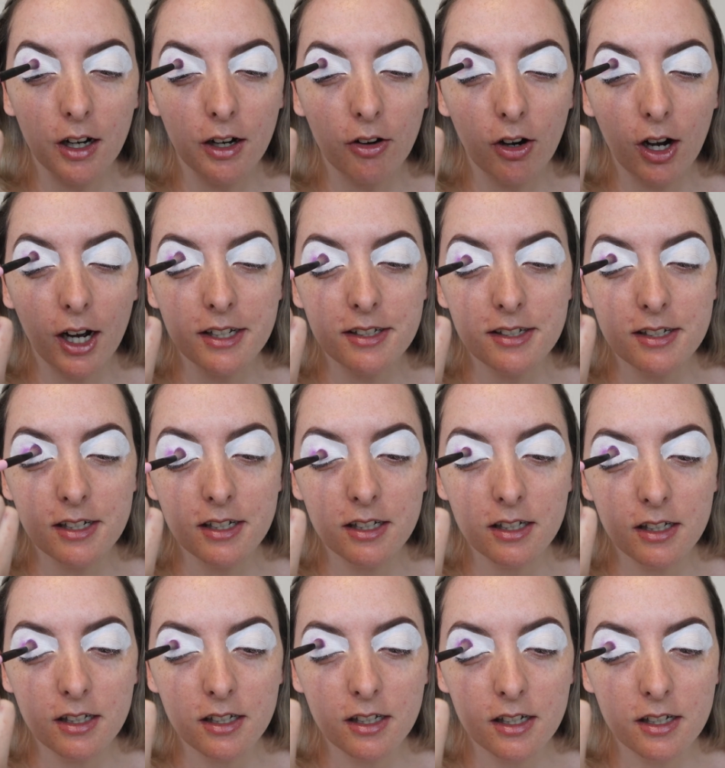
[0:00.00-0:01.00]
I
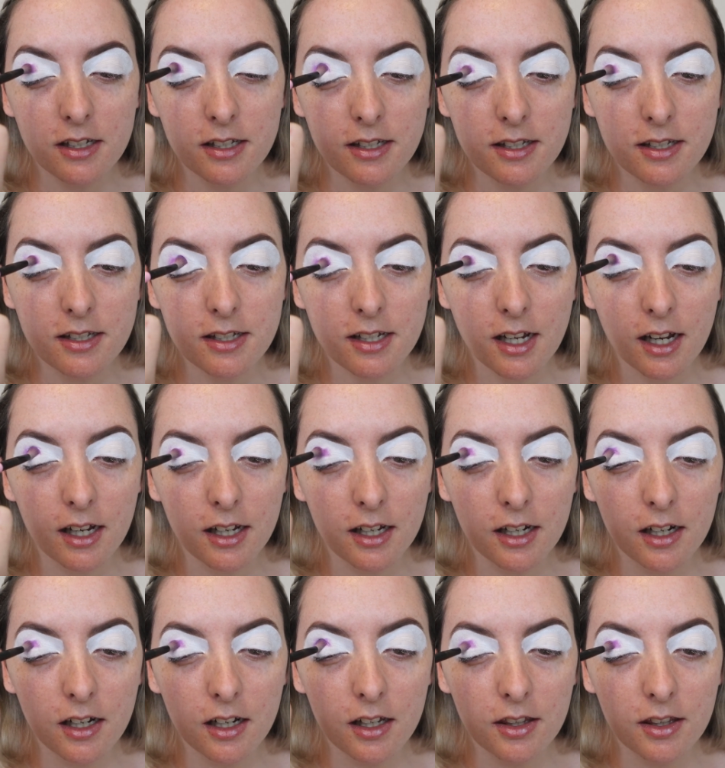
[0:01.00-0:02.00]
didn't
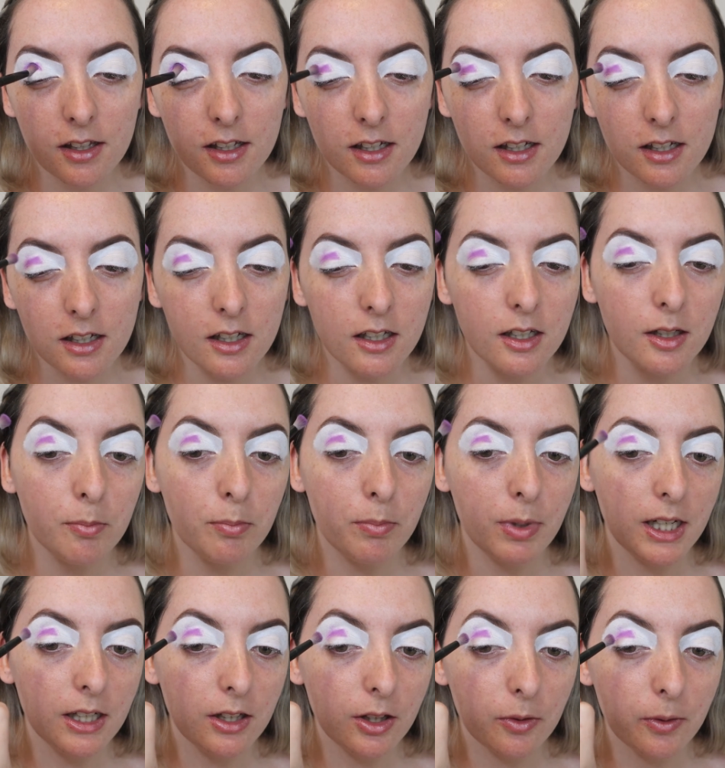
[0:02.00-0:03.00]
set the
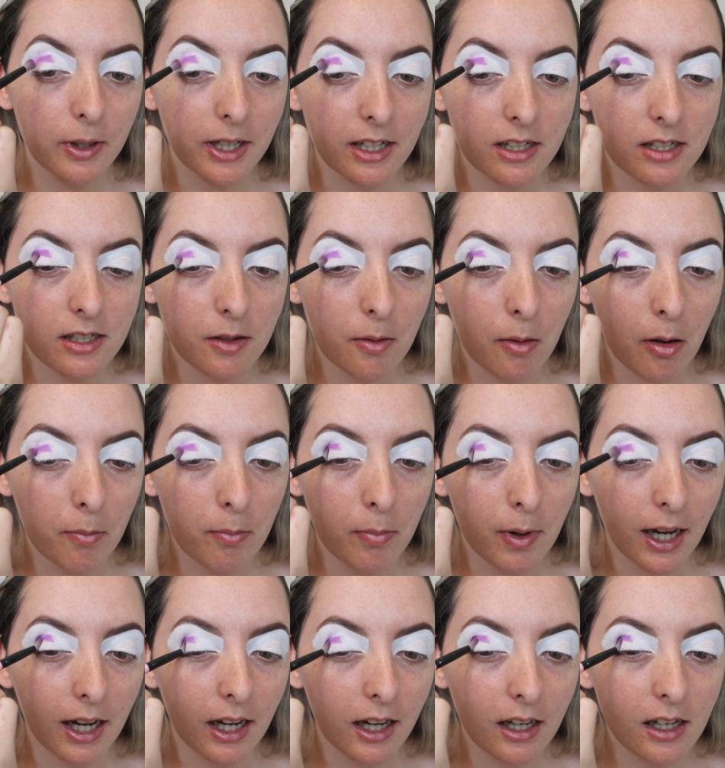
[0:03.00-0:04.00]
P. Louise
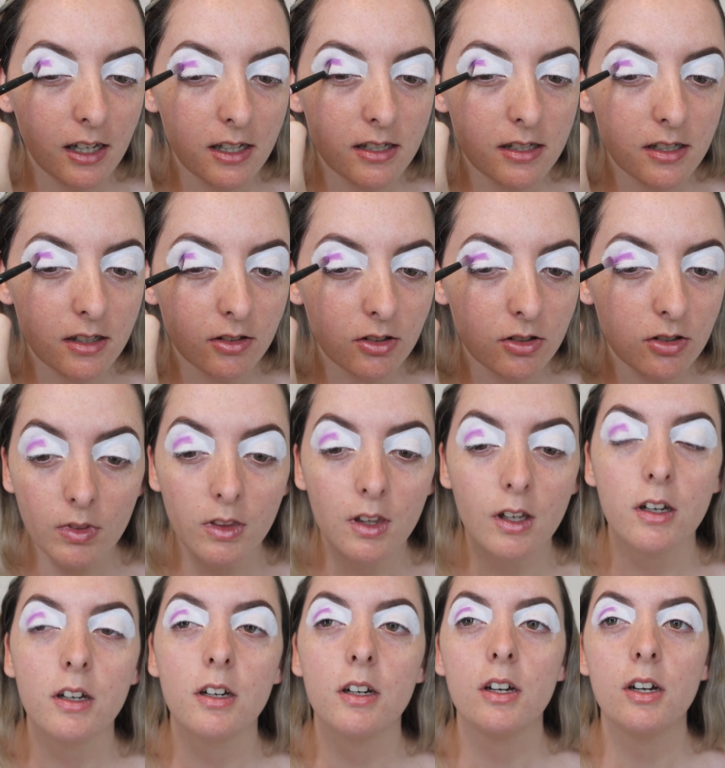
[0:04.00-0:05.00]
base
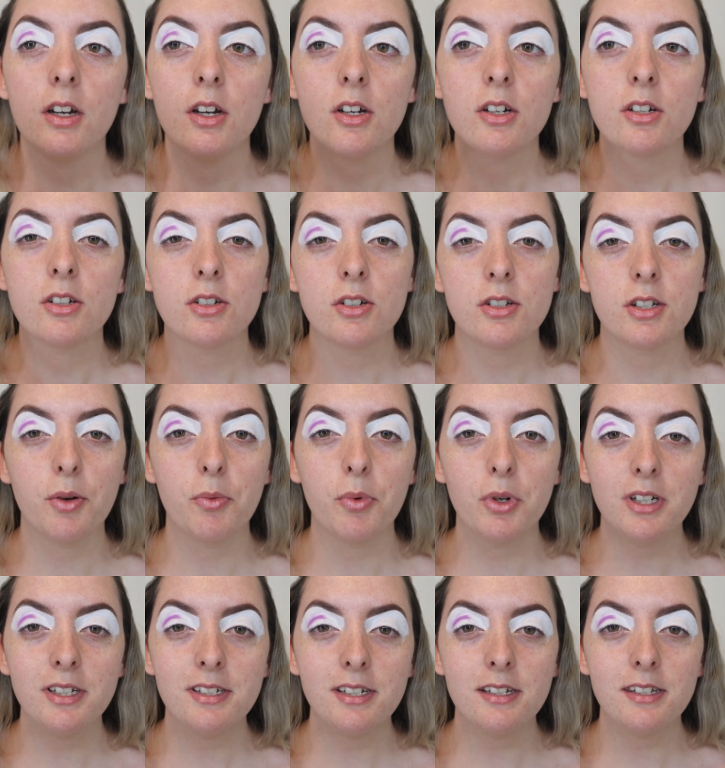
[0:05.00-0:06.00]
because I
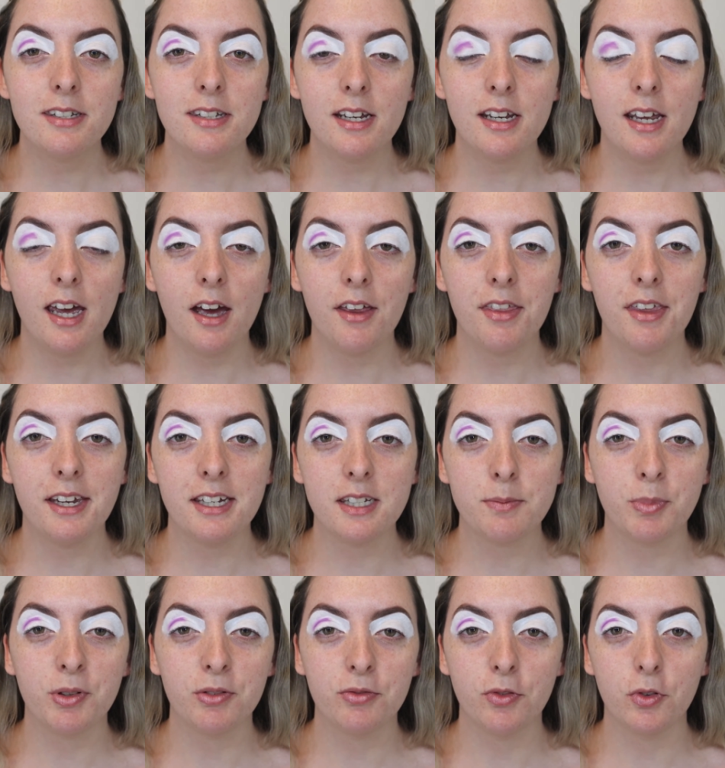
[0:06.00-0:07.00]
wanted to see how these
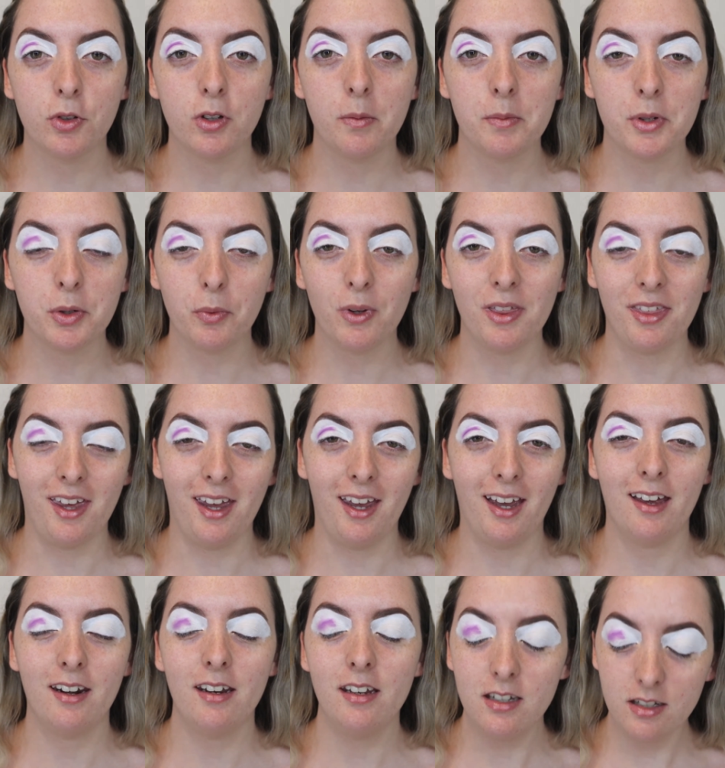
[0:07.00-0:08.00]
performed
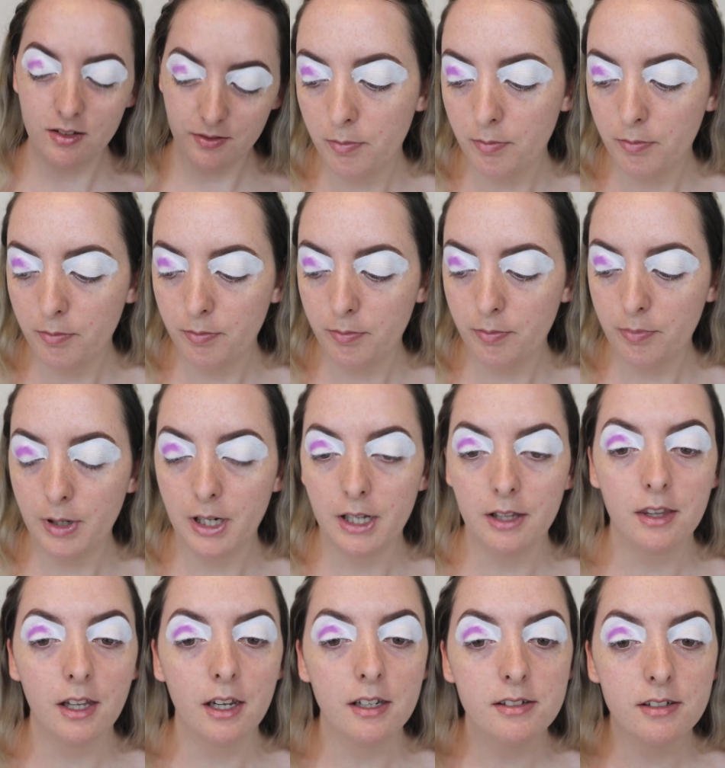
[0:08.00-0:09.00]
without it,
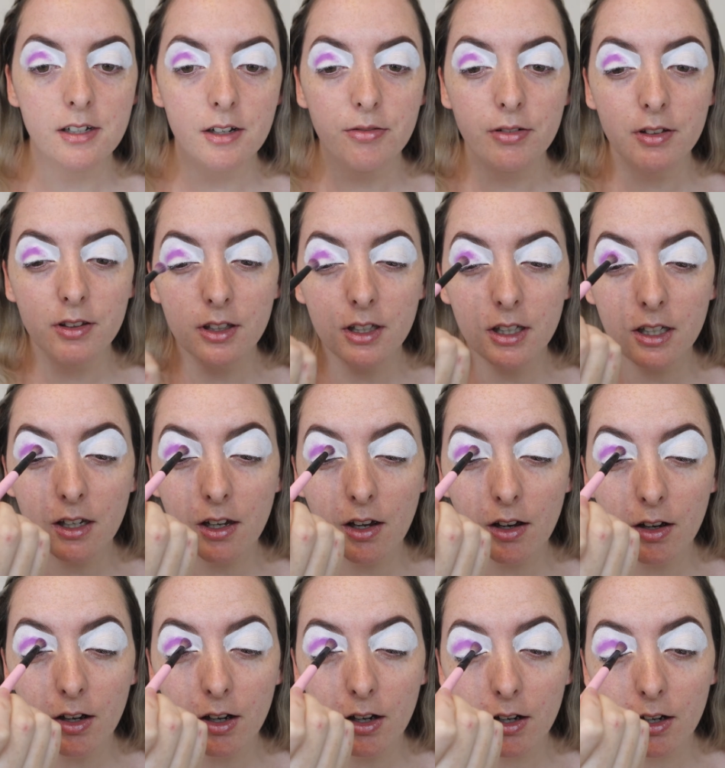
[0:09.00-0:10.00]
but they definitely
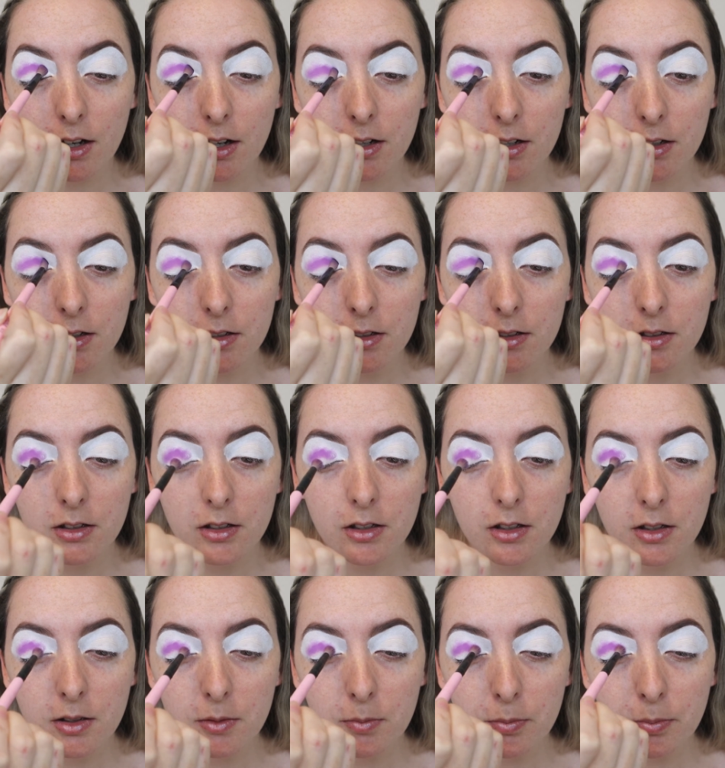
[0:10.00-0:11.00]
are
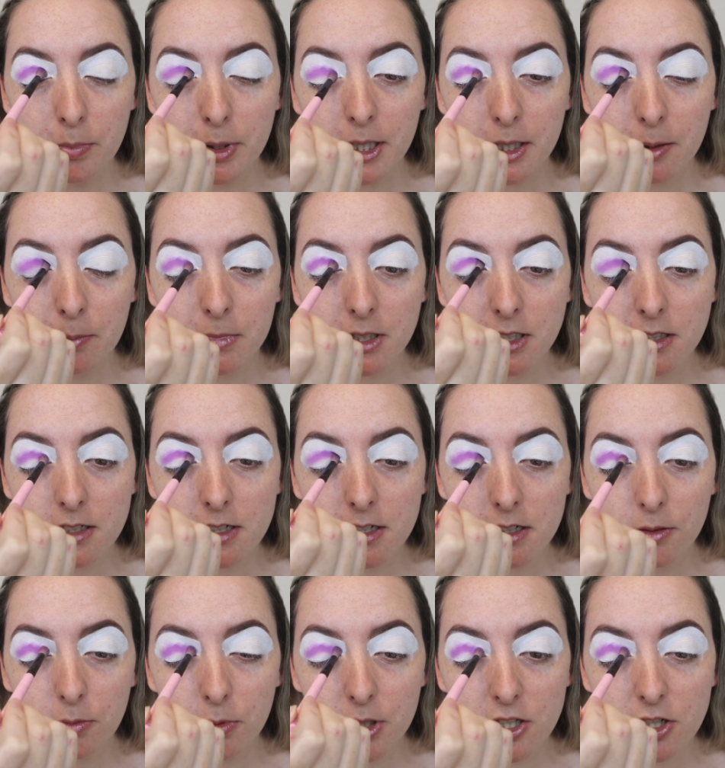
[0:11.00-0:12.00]

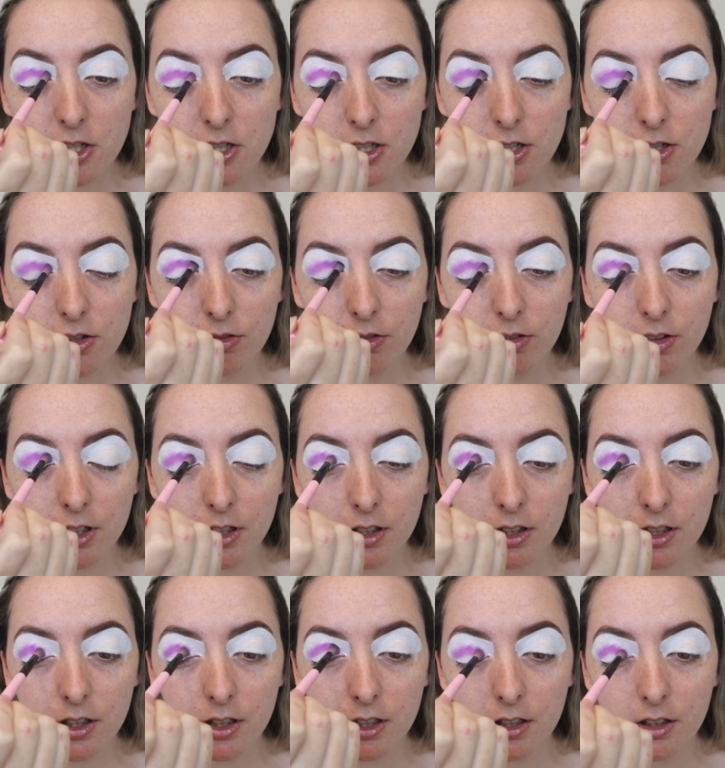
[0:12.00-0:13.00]
pigmented, which is
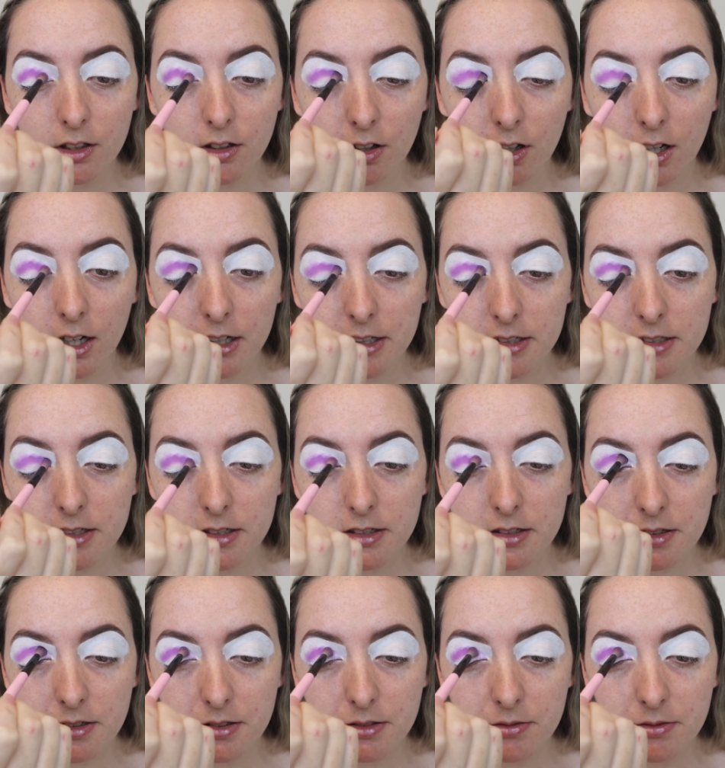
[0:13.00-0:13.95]
really nice.